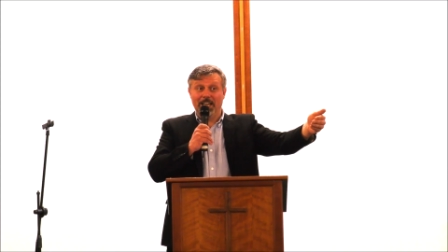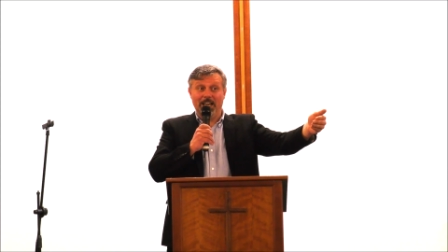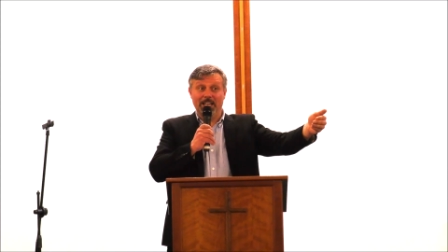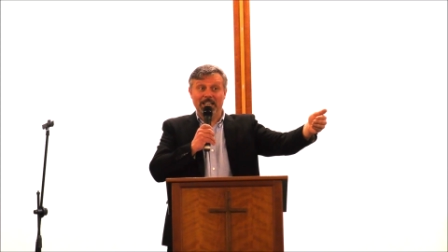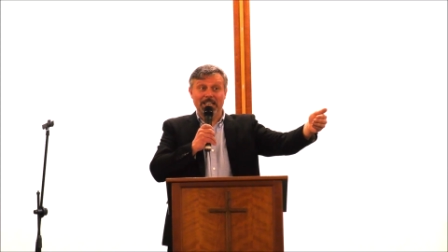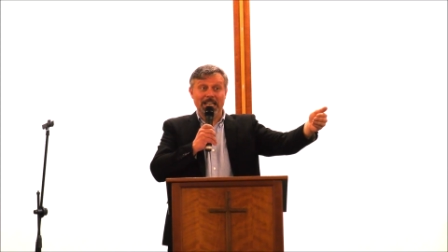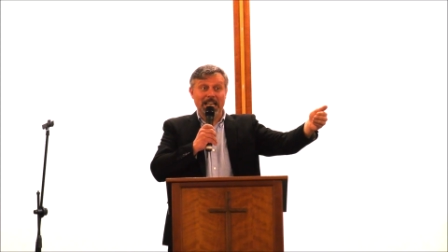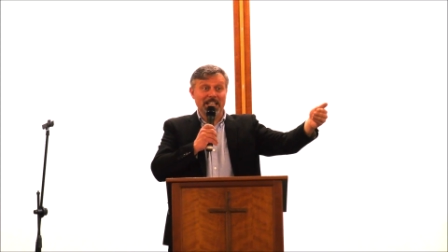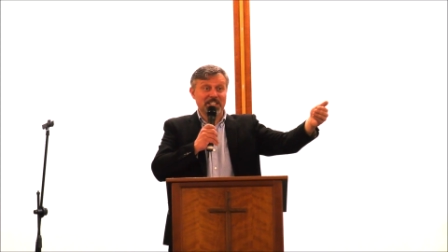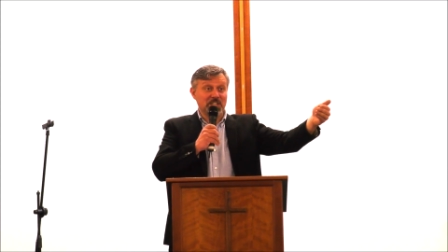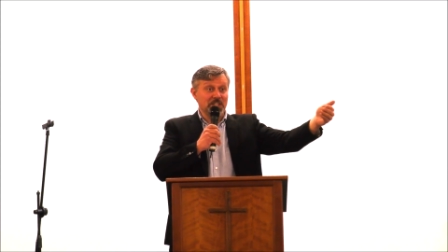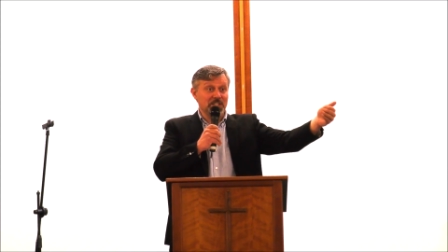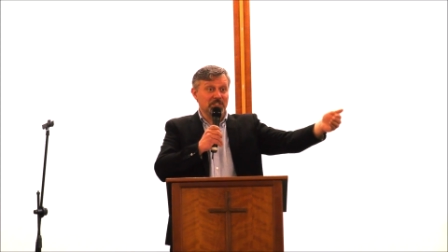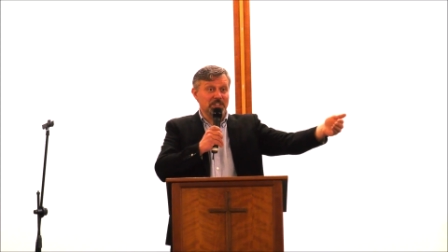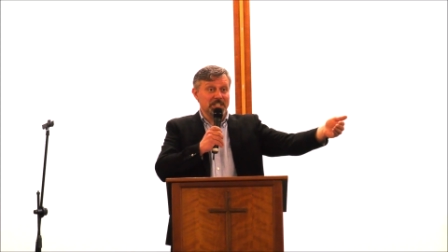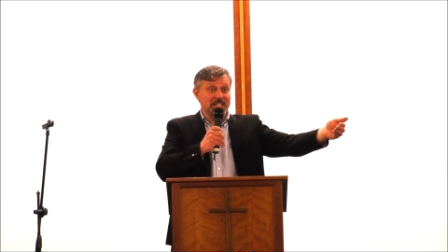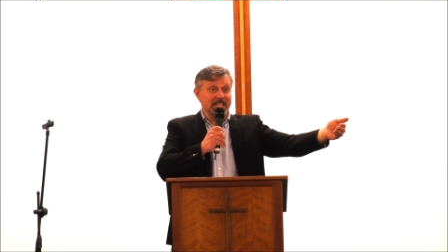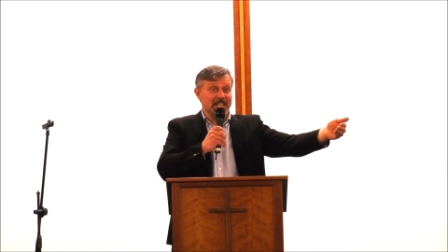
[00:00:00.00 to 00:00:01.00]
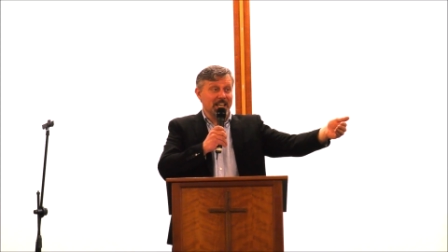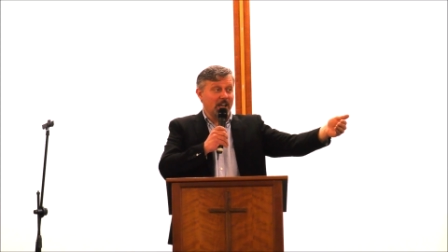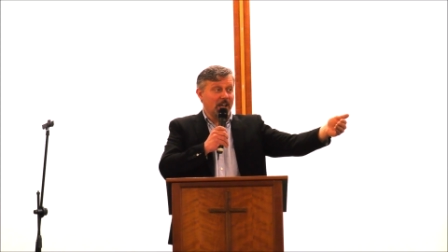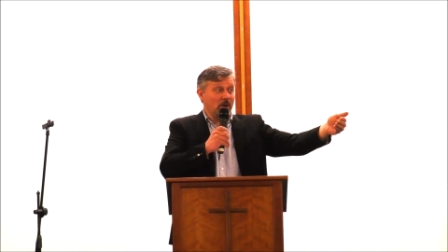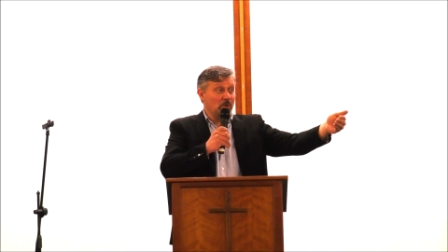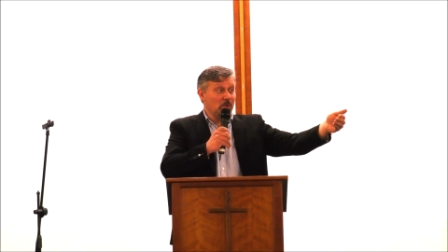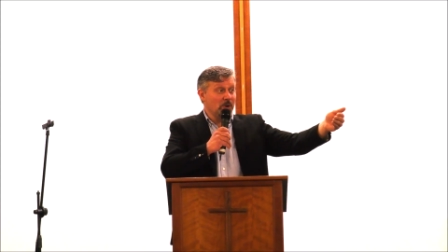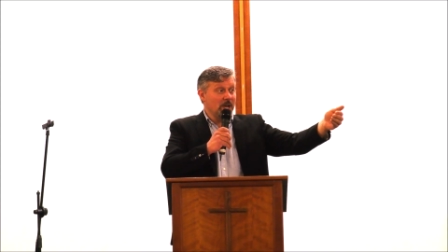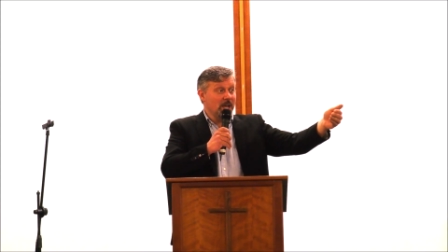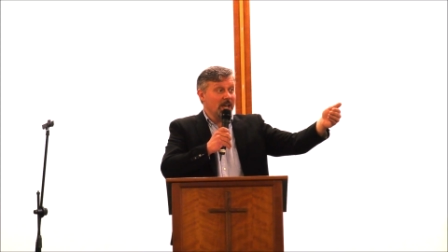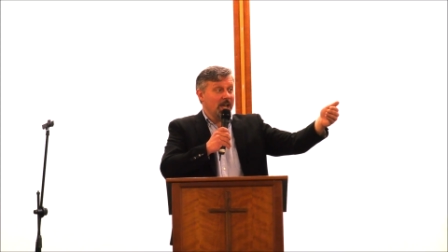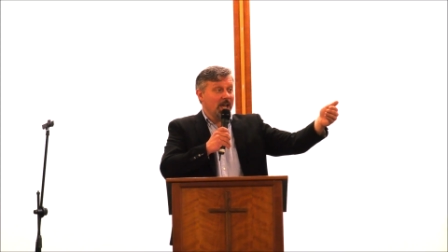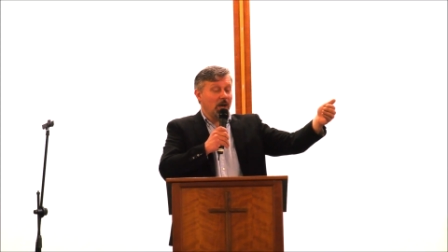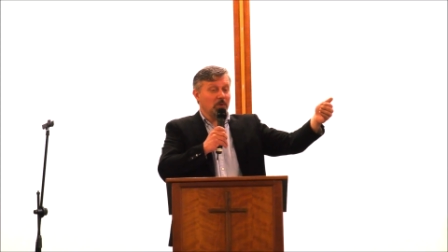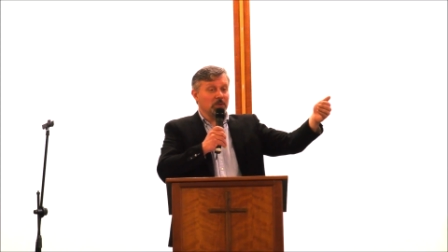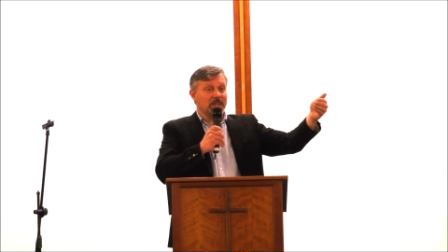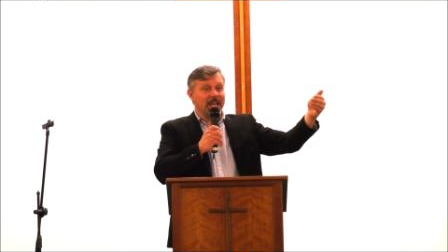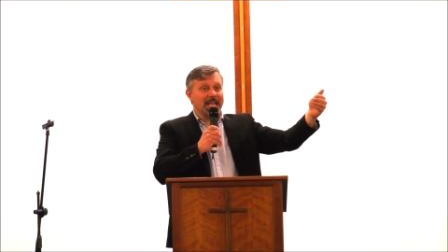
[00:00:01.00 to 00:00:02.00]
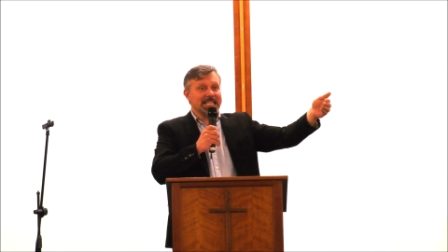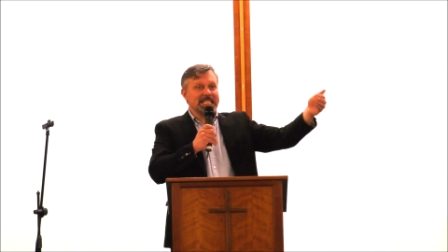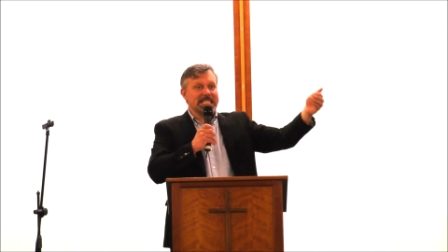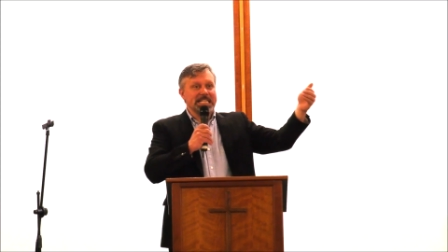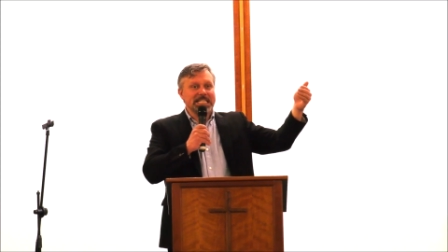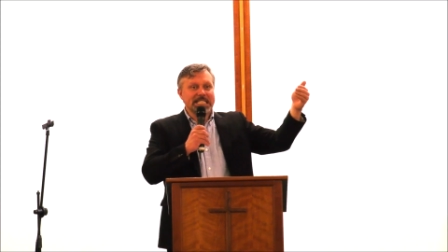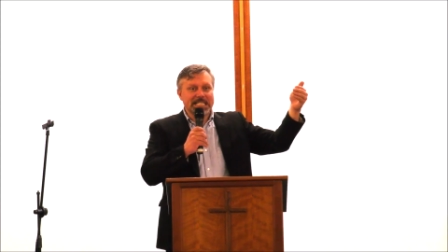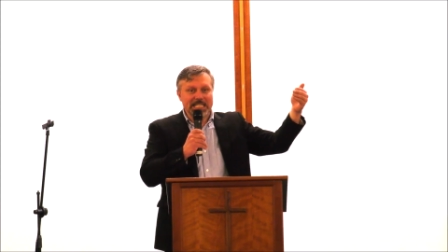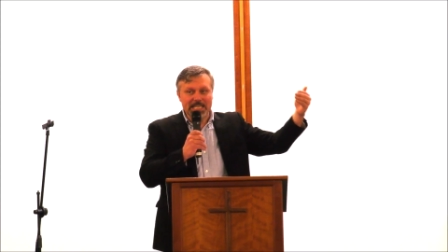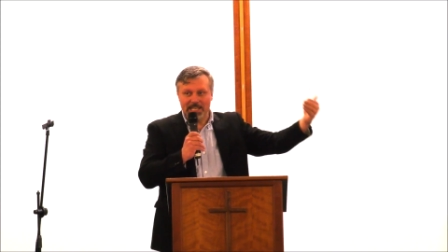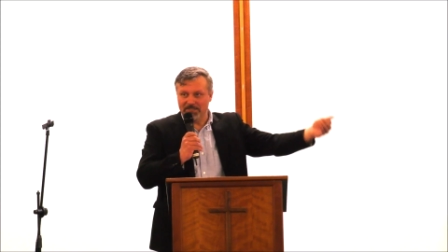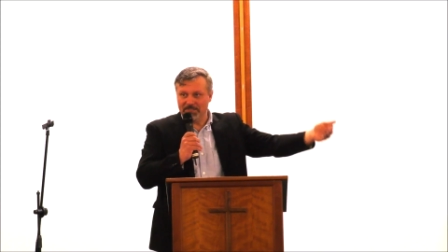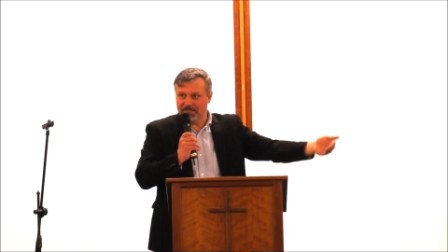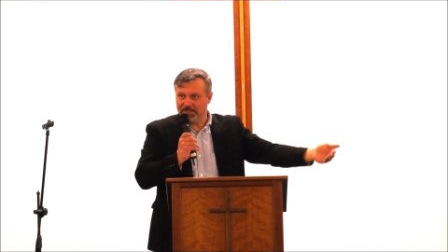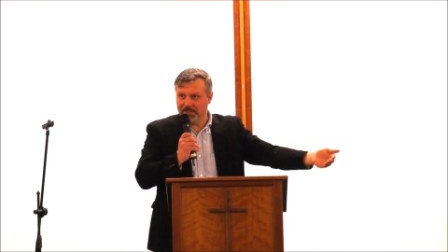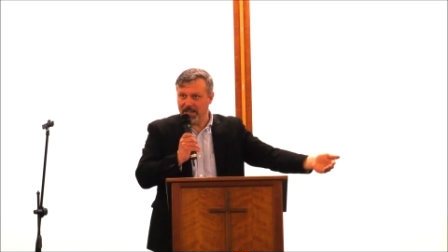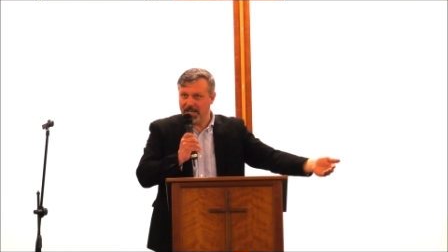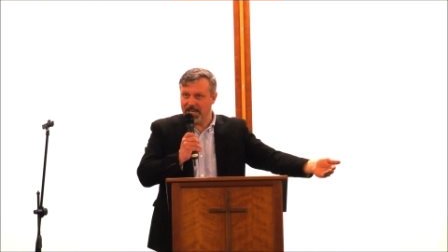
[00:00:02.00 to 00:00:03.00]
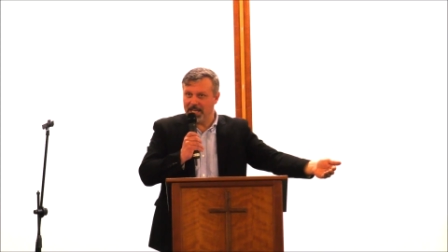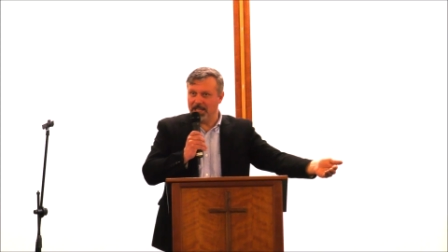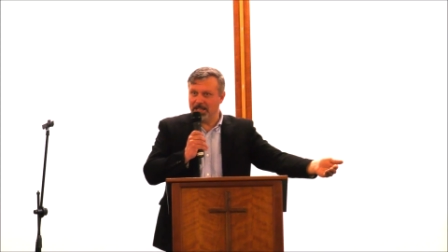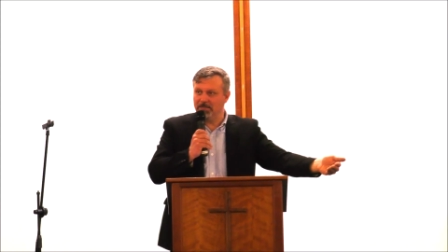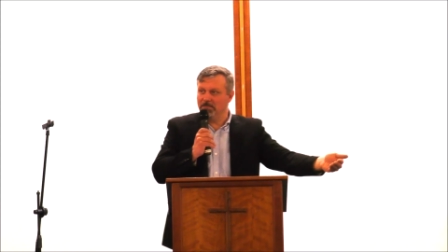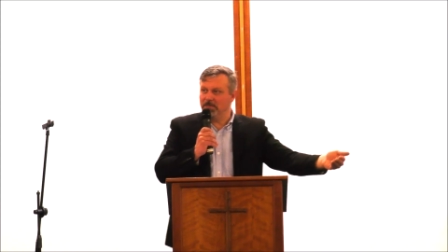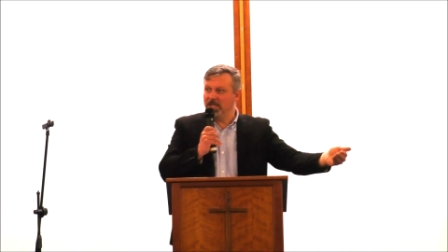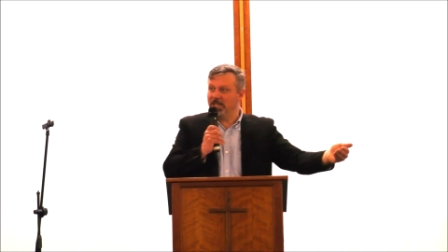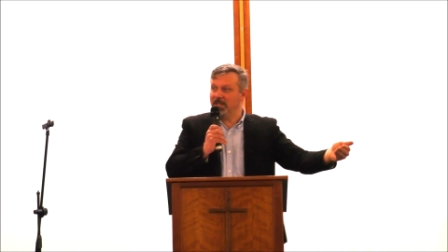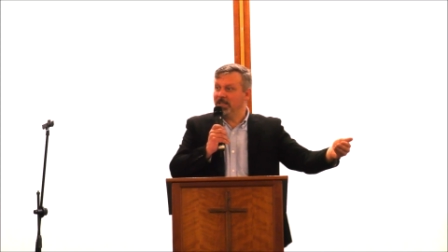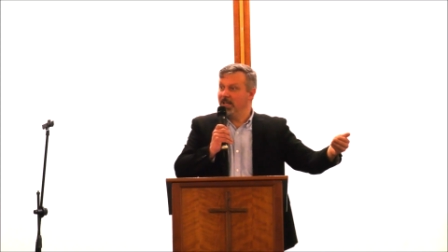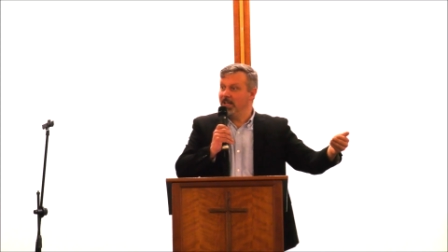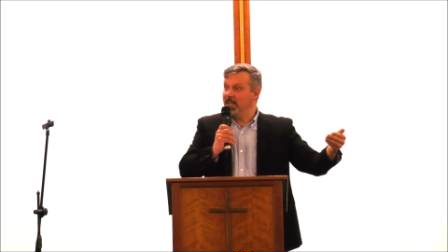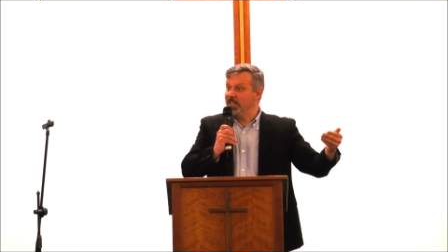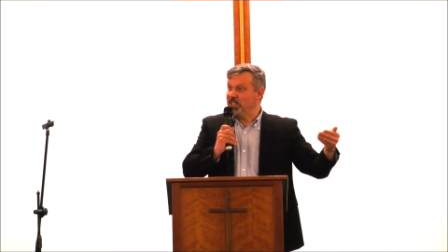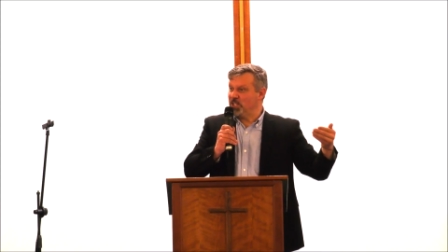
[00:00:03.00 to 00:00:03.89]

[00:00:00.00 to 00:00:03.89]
And it's interesting how, how that sincere faith been